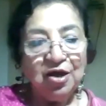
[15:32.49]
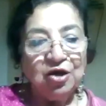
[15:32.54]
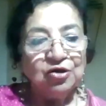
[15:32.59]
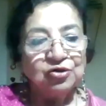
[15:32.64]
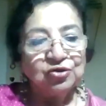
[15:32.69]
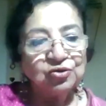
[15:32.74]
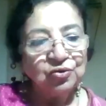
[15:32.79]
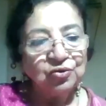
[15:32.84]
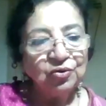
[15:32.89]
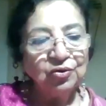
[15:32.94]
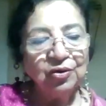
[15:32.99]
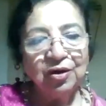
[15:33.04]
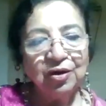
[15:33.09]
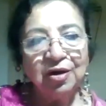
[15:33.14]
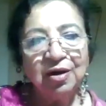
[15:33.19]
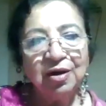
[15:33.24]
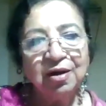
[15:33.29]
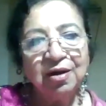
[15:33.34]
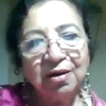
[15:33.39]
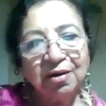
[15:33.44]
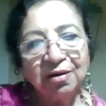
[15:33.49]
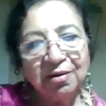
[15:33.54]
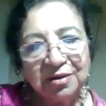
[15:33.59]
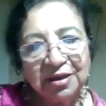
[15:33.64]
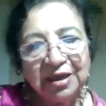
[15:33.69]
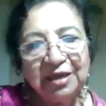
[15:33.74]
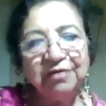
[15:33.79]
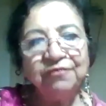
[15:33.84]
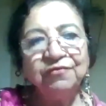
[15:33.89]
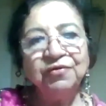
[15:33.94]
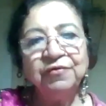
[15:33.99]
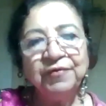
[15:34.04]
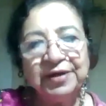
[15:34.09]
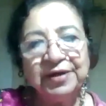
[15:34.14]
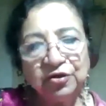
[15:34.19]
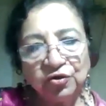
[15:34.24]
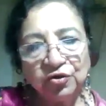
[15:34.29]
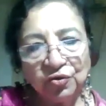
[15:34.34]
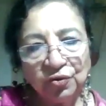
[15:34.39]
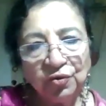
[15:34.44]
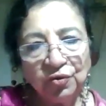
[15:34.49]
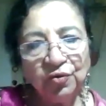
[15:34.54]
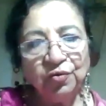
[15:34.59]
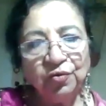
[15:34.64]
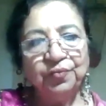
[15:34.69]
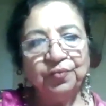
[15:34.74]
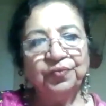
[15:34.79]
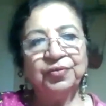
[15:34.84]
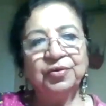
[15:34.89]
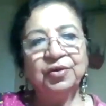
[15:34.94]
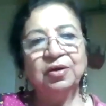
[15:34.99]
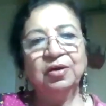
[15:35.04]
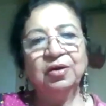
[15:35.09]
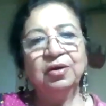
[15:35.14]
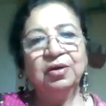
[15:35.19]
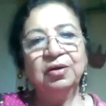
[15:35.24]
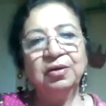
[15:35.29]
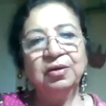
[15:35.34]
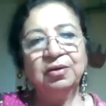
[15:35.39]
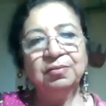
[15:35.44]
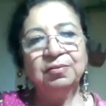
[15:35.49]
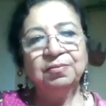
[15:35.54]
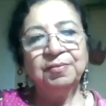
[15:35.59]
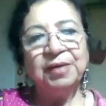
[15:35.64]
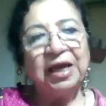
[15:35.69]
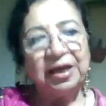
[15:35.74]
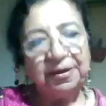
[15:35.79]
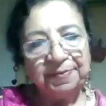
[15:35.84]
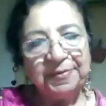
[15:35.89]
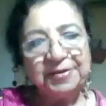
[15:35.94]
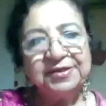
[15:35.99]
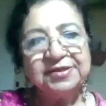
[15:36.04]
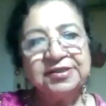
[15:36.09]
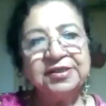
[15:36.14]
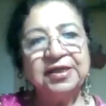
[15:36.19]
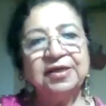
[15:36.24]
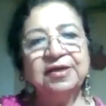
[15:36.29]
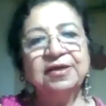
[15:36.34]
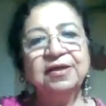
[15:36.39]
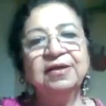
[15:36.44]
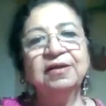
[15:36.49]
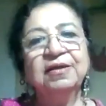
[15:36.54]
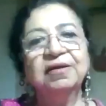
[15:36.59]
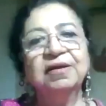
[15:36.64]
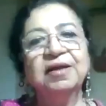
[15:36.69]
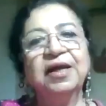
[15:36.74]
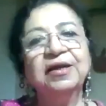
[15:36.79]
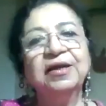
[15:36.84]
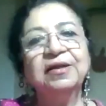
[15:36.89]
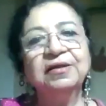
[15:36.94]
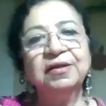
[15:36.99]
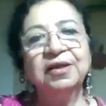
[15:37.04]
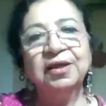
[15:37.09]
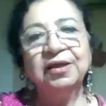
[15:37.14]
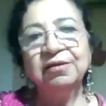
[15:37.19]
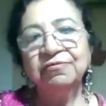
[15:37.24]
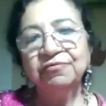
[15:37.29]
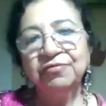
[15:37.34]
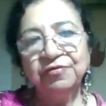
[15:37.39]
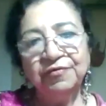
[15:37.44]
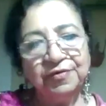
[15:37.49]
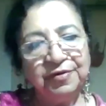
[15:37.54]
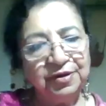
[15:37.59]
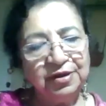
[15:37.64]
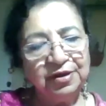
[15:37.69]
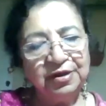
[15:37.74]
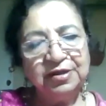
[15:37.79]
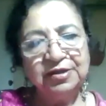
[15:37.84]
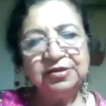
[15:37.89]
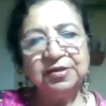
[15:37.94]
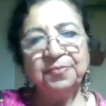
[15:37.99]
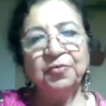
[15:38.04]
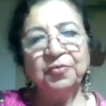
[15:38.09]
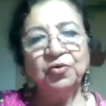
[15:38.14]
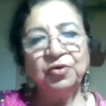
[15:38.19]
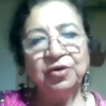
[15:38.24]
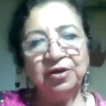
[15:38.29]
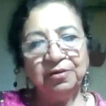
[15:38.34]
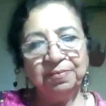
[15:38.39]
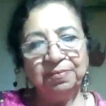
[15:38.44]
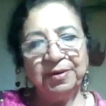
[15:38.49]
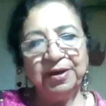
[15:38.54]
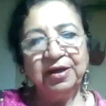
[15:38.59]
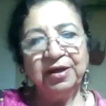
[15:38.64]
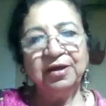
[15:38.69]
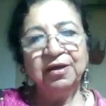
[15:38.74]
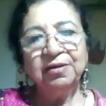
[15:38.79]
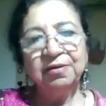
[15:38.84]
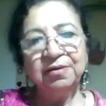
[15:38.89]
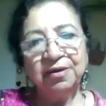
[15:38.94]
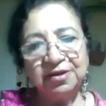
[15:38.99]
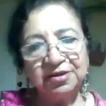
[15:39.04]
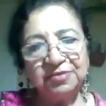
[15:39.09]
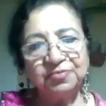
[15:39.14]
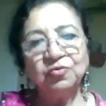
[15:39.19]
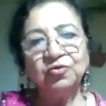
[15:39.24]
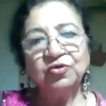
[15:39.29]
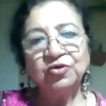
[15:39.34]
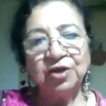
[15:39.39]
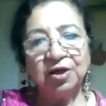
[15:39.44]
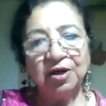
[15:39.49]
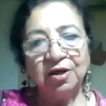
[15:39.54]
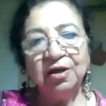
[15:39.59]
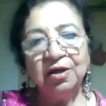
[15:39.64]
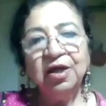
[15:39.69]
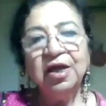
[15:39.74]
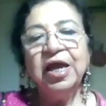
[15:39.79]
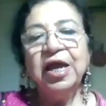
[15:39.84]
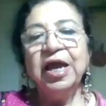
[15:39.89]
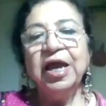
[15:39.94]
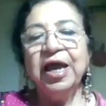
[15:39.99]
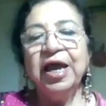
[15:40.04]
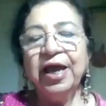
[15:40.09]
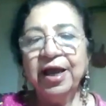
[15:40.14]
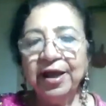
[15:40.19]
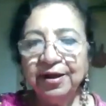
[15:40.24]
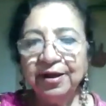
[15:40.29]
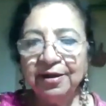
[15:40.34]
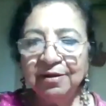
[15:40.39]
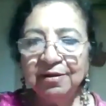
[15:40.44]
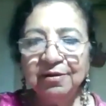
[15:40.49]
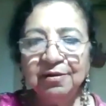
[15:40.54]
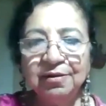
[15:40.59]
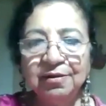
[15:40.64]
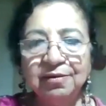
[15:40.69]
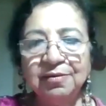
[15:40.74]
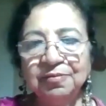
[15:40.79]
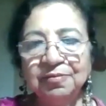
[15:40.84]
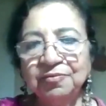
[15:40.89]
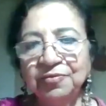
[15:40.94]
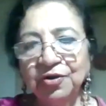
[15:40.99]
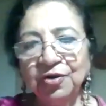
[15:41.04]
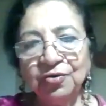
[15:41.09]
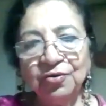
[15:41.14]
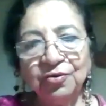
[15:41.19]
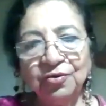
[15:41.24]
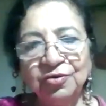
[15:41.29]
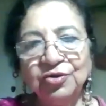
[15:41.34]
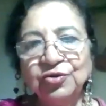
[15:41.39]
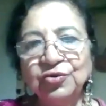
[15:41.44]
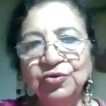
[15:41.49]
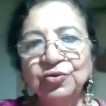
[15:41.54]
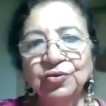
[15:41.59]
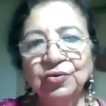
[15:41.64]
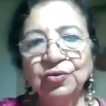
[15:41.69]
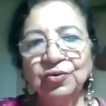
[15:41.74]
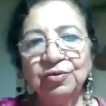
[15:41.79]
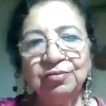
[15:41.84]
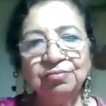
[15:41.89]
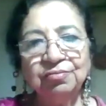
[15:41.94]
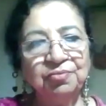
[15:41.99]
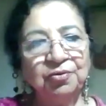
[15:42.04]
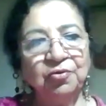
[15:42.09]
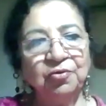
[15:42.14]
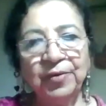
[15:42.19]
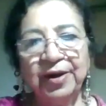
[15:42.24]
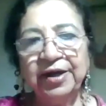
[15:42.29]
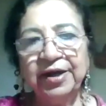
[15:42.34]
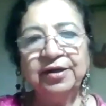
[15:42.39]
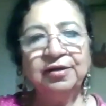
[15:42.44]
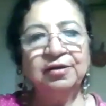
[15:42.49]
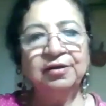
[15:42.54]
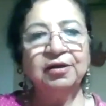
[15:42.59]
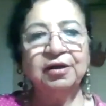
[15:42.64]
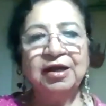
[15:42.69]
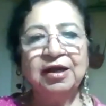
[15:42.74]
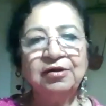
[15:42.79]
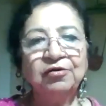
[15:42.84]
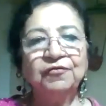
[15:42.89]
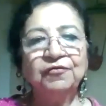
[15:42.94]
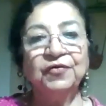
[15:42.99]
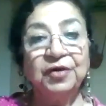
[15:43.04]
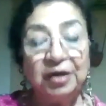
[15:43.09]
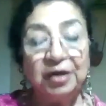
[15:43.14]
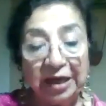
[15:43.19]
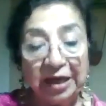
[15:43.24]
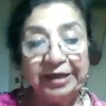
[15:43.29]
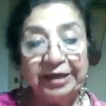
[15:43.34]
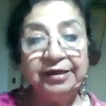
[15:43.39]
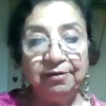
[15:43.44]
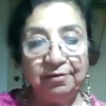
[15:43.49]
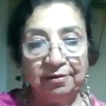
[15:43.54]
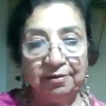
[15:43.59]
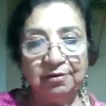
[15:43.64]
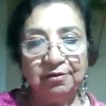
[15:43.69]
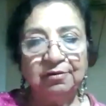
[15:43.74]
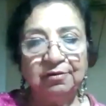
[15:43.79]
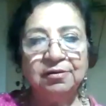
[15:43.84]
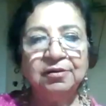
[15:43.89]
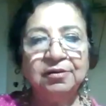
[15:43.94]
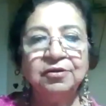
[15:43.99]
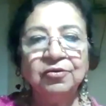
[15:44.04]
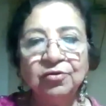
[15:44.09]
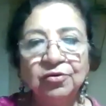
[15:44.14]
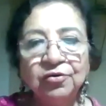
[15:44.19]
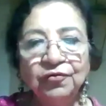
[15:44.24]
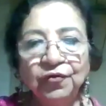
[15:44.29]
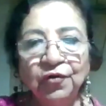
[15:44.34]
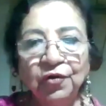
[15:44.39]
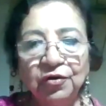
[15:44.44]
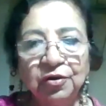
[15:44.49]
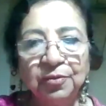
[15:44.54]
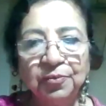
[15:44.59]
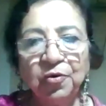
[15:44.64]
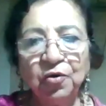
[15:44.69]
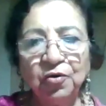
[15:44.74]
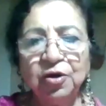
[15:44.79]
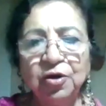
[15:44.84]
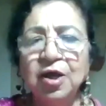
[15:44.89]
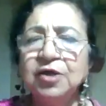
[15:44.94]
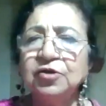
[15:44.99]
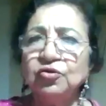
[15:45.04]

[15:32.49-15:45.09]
So then we went to IPCL, and then we were really supported by Hasmukh Shah, and to provide a kind of a liner, for the pond.